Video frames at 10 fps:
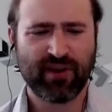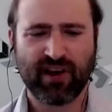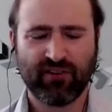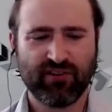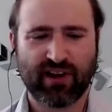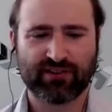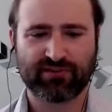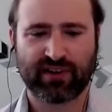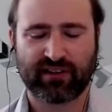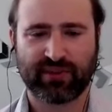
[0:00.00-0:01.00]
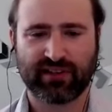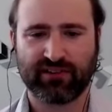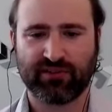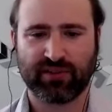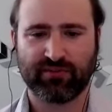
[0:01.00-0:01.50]
I don't know how it was recommended
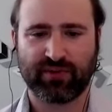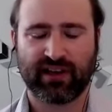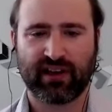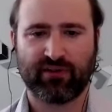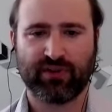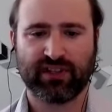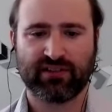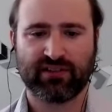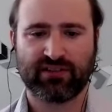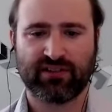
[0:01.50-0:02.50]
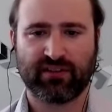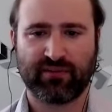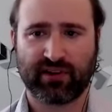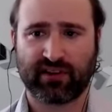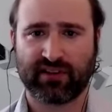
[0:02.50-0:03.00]
to me, but I went to the
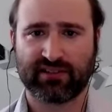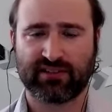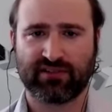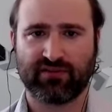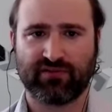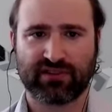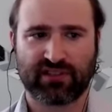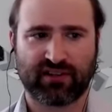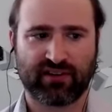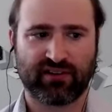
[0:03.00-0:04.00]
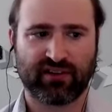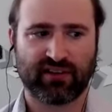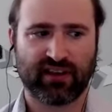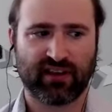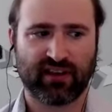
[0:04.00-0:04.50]
American Institute for Stuttering,
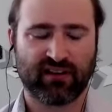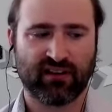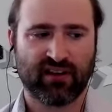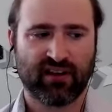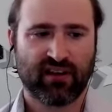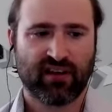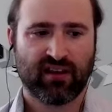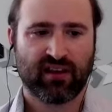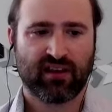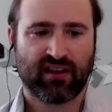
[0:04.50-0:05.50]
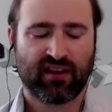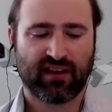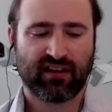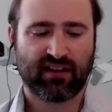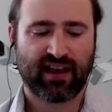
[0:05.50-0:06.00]
and
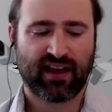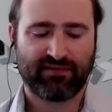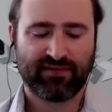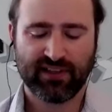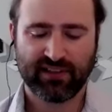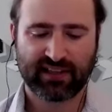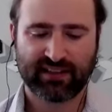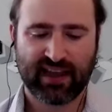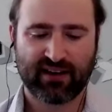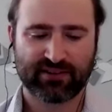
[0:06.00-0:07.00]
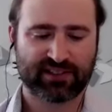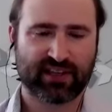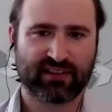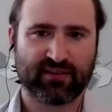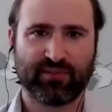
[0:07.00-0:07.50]
I feel like that was
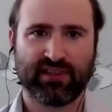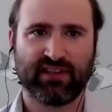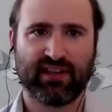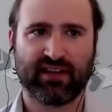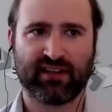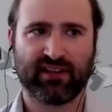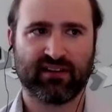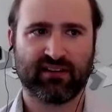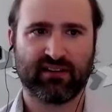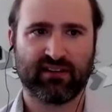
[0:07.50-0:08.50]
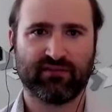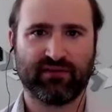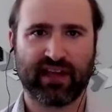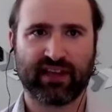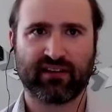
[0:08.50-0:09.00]
like the beginning of
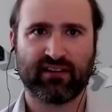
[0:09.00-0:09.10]
like